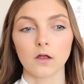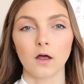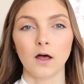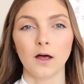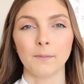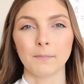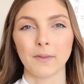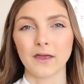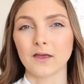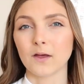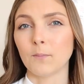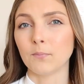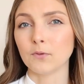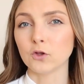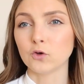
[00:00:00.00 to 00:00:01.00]

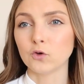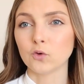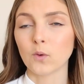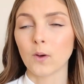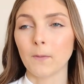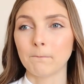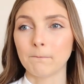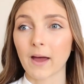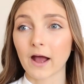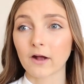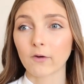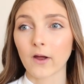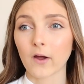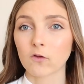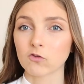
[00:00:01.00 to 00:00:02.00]
like blue
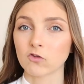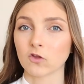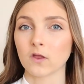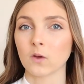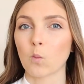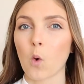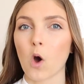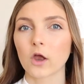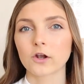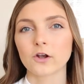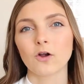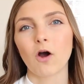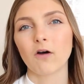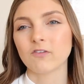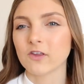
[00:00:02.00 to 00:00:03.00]
background, so like
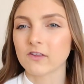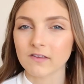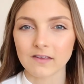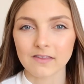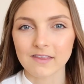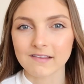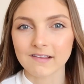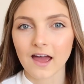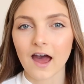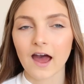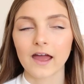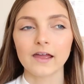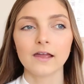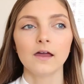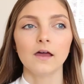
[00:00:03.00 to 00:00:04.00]
water, obviously the
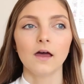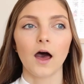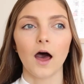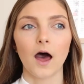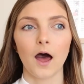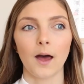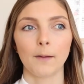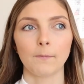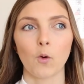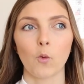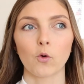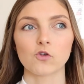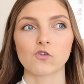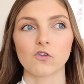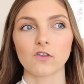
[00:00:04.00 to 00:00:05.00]
sky,
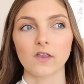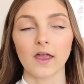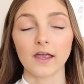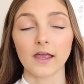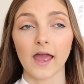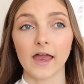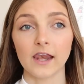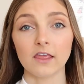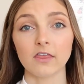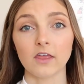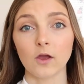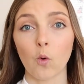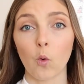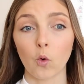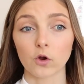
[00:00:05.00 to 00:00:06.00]
or just like
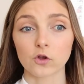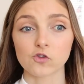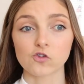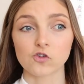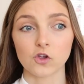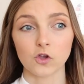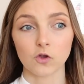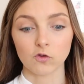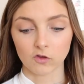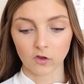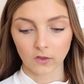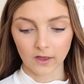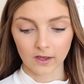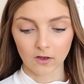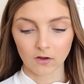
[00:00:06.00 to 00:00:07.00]
anything orange too. So
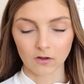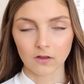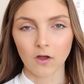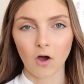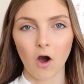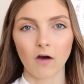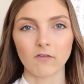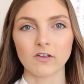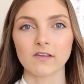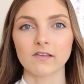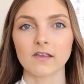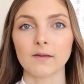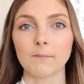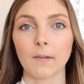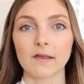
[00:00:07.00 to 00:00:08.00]
like
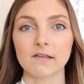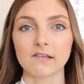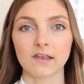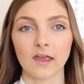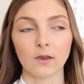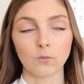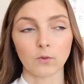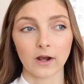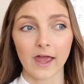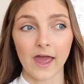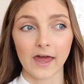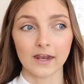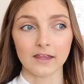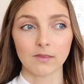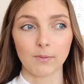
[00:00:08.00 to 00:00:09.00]
obviously my skin when I
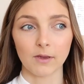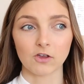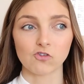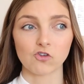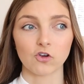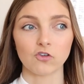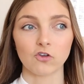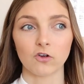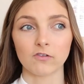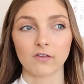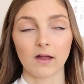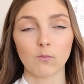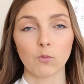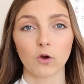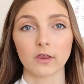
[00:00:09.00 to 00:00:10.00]
edit the picture turns
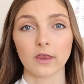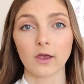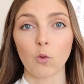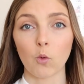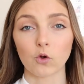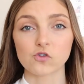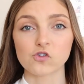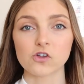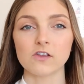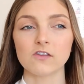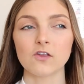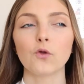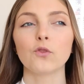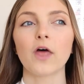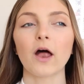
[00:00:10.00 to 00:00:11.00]
out more like orangey,
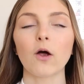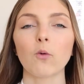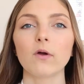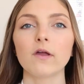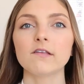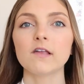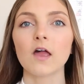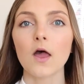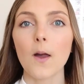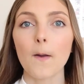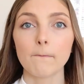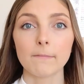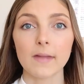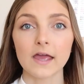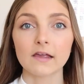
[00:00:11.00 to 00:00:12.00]
so that always
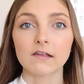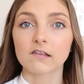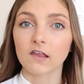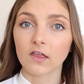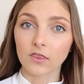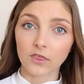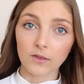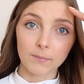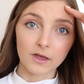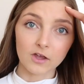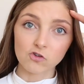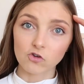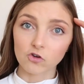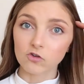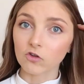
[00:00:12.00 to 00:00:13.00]
makes the
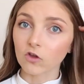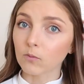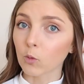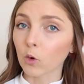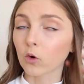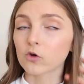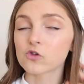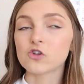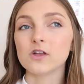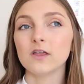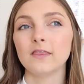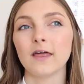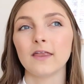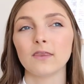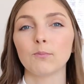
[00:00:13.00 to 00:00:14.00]
pictures look more orangey,
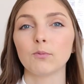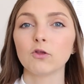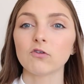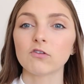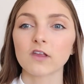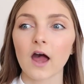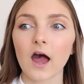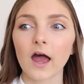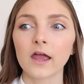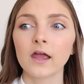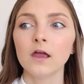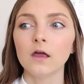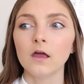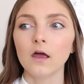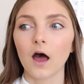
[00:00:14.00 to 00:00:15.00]
and then the blue sky,
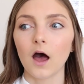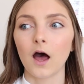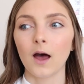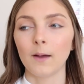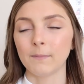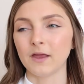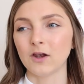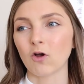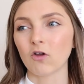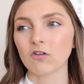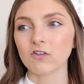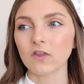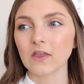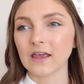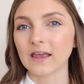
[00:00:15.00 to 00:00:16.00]
and
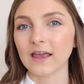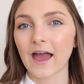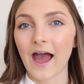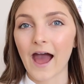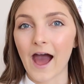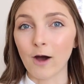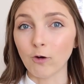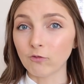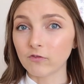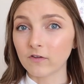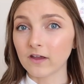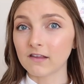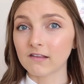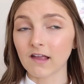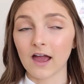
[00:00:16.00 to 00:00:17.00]
also like
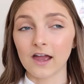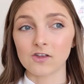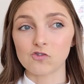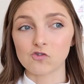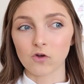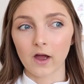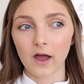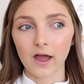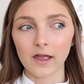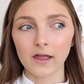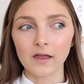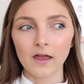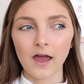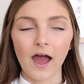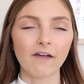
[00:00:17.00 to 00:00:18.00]
outfits. I
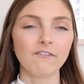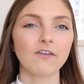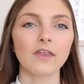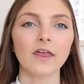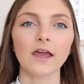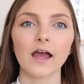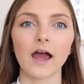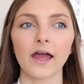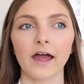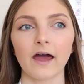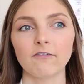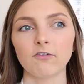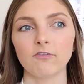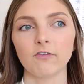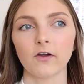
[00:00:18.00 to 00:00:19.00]
feel like I
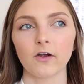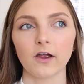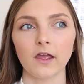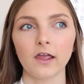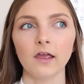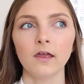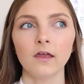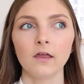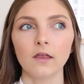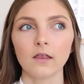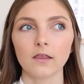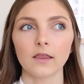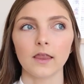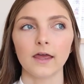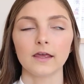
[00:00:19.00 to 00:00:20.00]
have a very
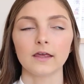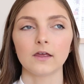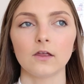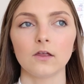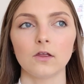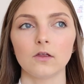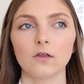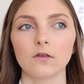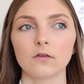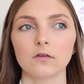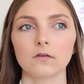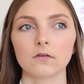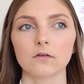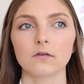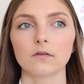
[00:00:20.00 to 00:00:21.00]
like
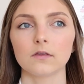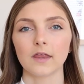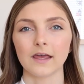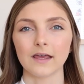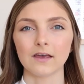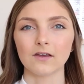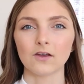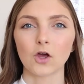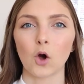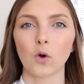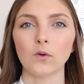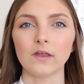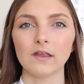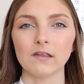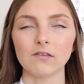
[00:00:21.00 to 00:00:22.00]

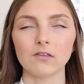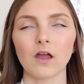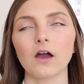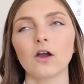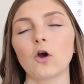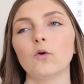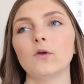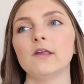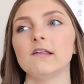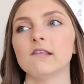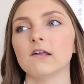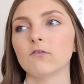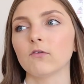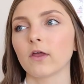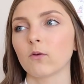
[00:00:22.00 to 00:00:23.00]
not
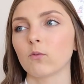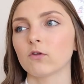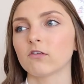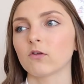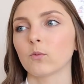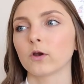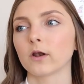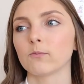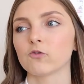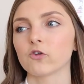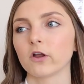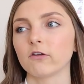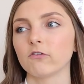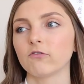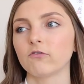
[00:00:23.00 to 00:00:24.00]
cohesive, like what's the word I'm
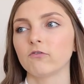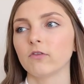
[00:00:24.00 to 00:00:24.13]
trying to